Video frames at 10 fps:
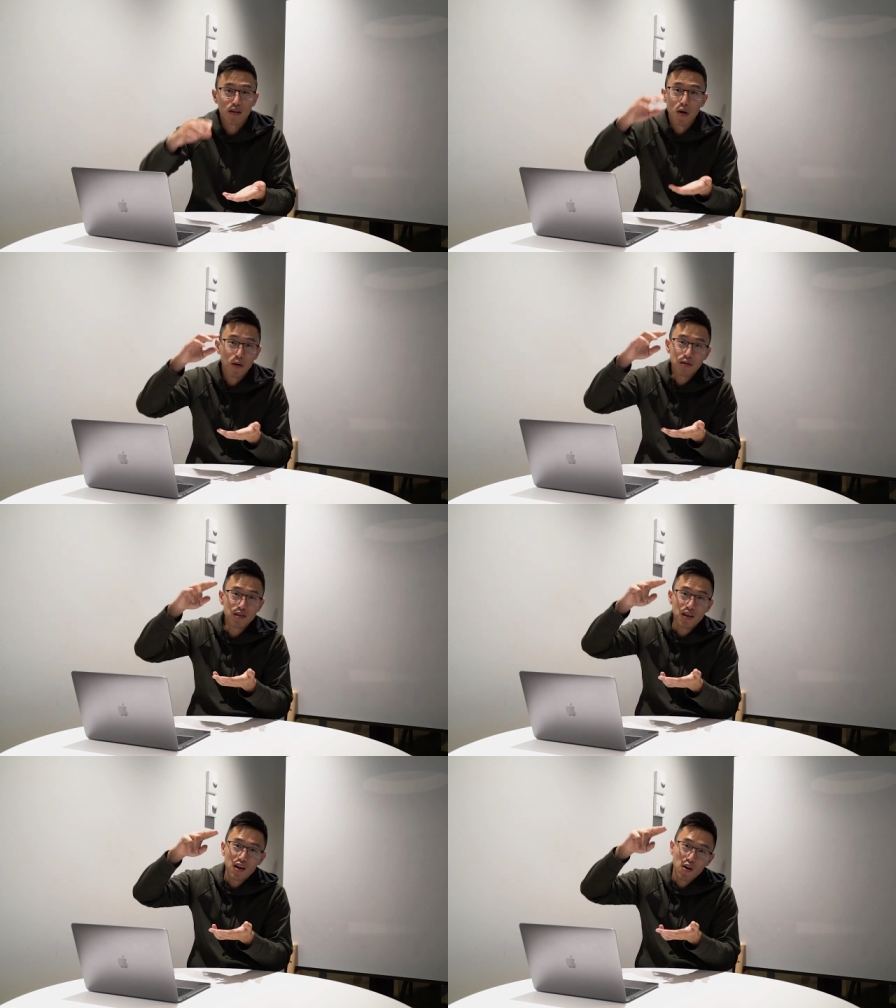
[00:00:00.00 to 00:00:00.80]

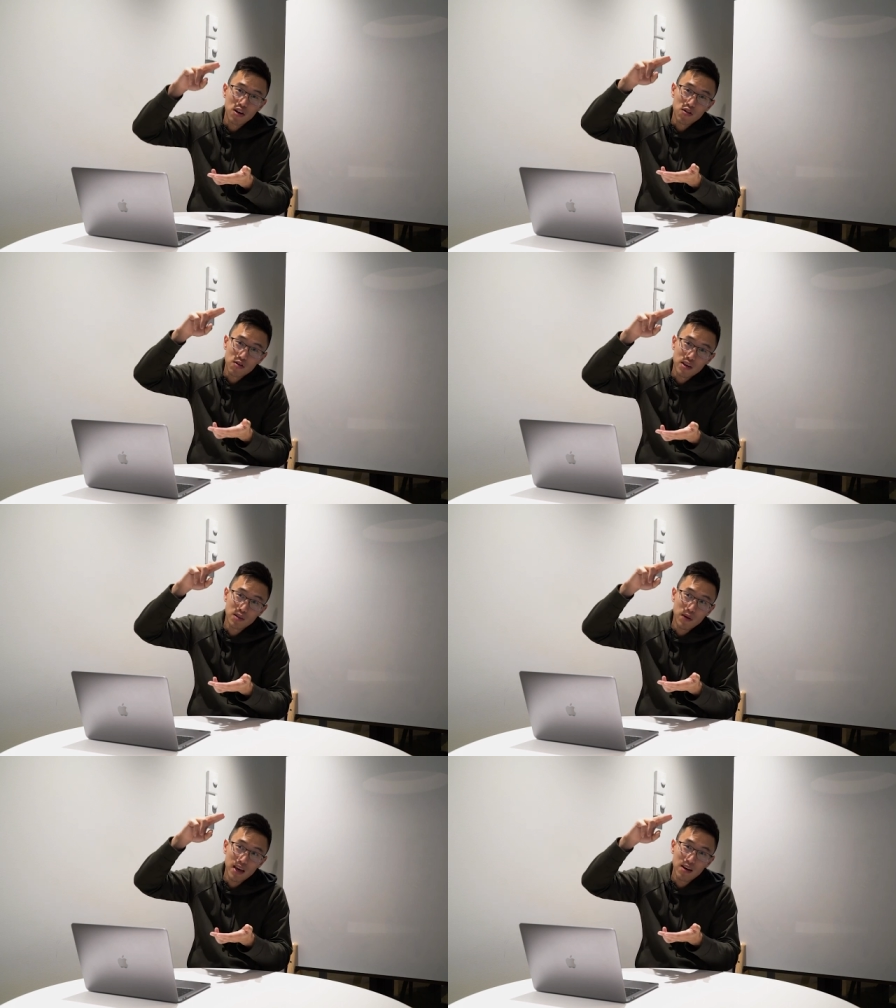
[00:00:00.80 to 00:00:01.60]
cones are either this
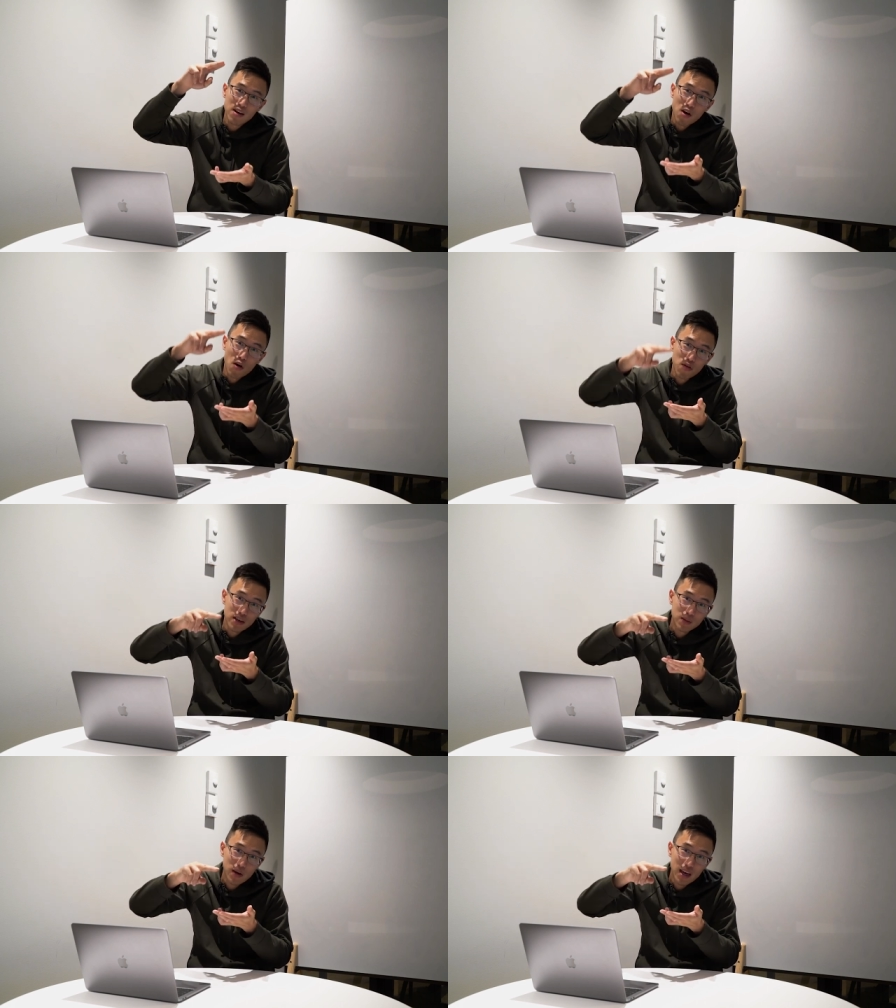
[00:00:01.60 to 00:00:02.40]
big or
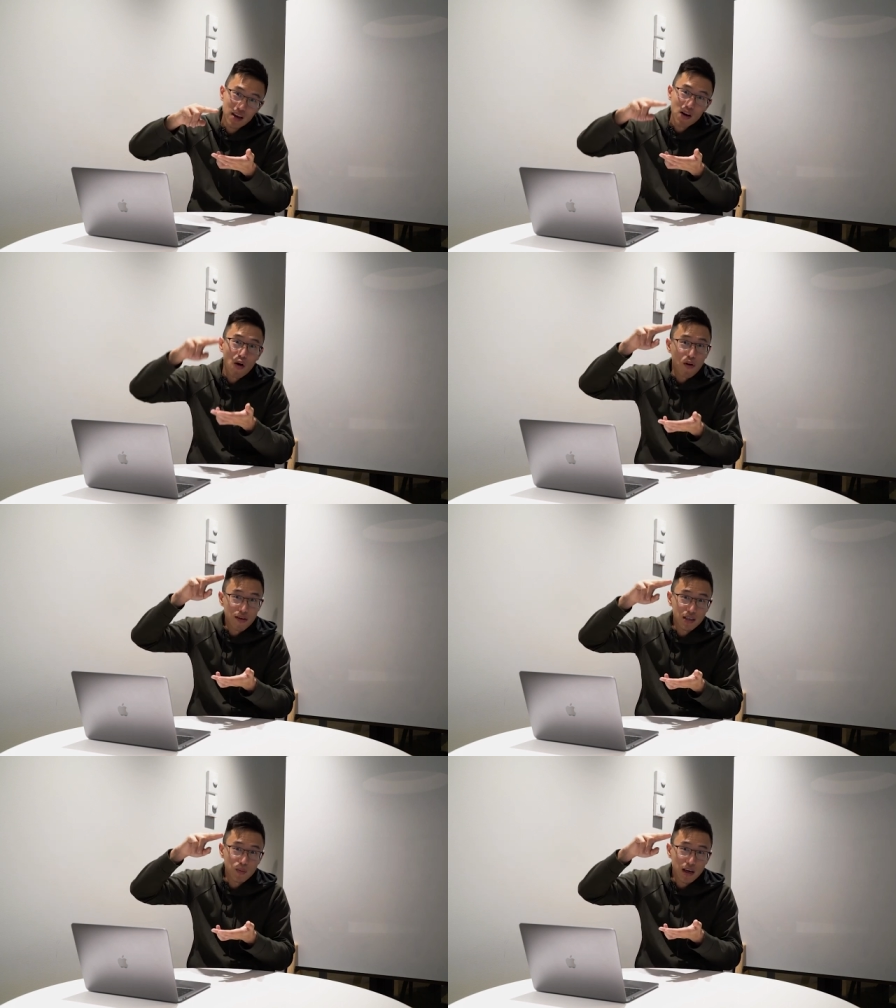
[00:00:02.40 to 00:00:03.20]
this big or
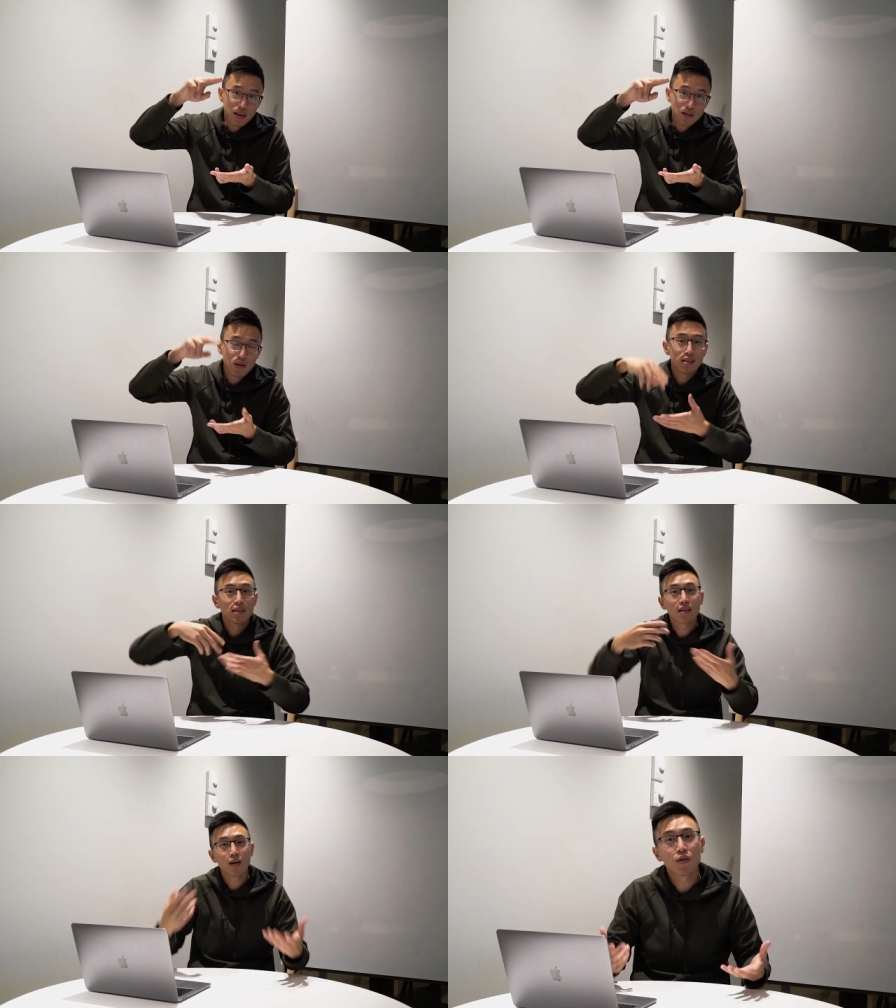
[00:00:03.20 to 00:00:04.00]
this big. So at the
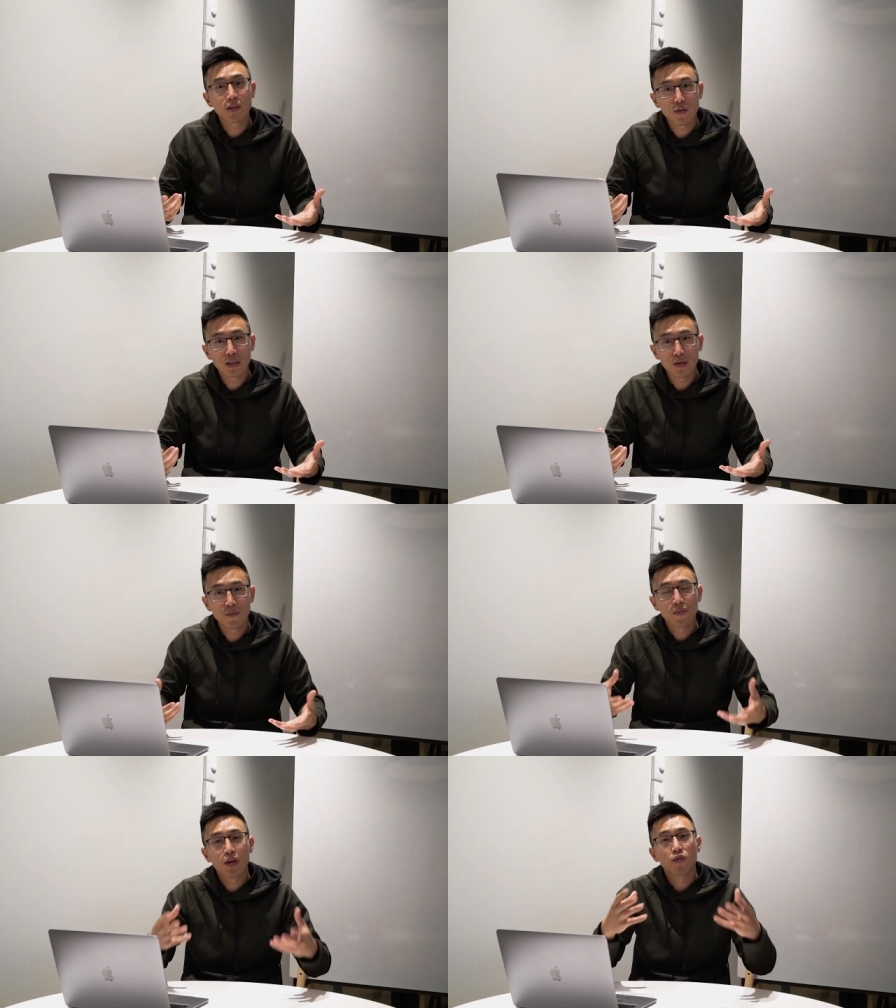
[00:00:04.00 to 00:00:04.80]
end of the day, what did we do?